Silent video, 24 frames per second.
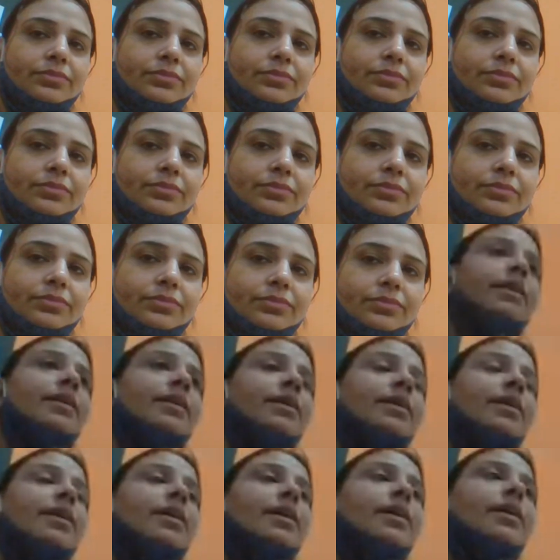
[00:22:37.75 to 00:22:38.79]

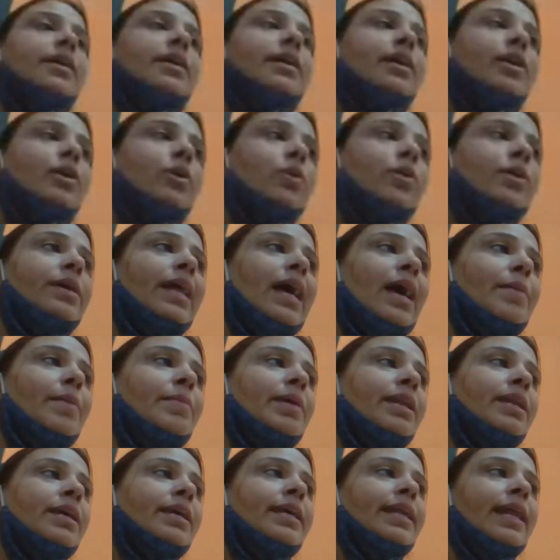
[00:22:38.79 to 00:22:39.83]
gram, where
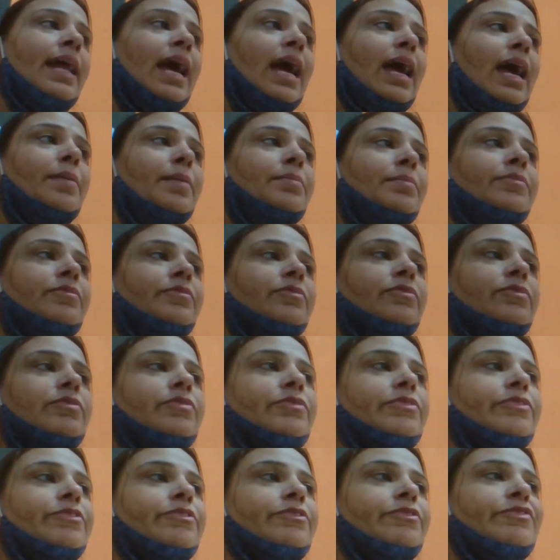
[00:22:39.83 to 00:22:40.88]
it is
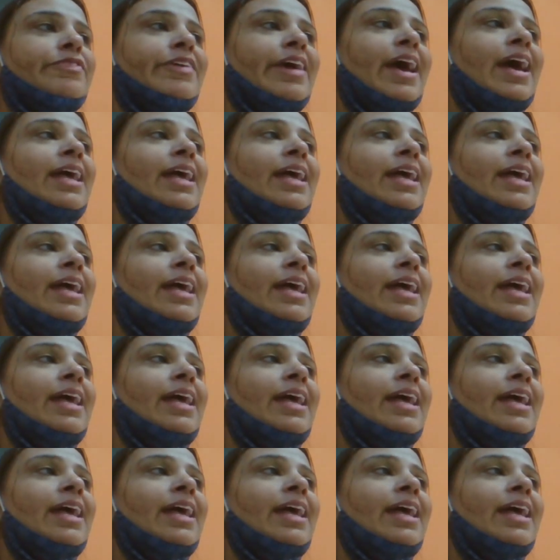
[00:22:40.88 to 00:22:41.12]
useful when